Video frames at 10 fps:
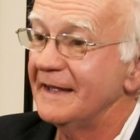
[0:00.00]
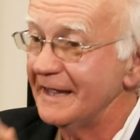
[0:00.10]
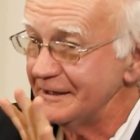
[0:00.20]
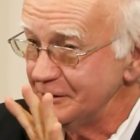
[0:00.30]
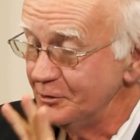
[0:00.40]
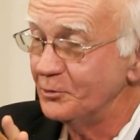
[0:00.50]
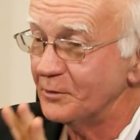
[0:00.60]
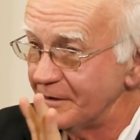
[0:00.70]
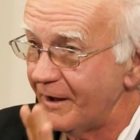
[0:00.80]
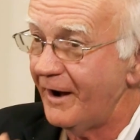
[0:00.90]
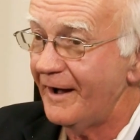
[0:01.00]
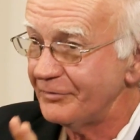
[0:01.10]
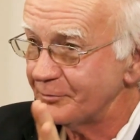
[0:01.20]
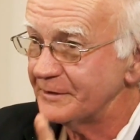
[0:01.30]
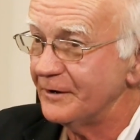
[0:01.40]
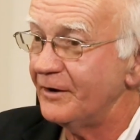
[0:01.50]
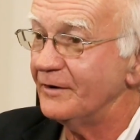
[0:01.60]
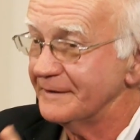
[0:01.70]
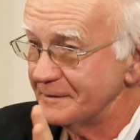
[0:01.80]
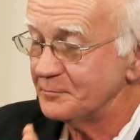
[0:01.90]
and you will author it
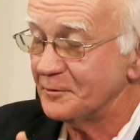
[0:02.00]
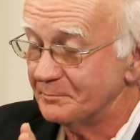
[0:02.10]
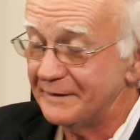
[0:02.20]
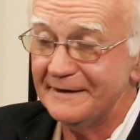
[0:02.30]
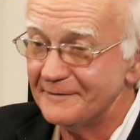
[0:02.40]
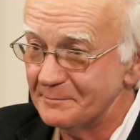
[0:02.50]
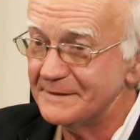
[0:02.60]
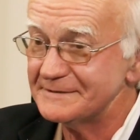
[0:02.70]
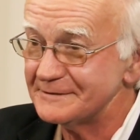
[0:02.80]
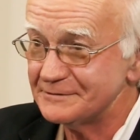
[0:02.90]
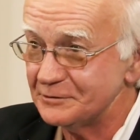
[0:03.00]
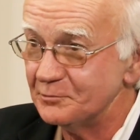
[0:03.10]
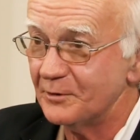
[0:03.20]
all. It will be the business you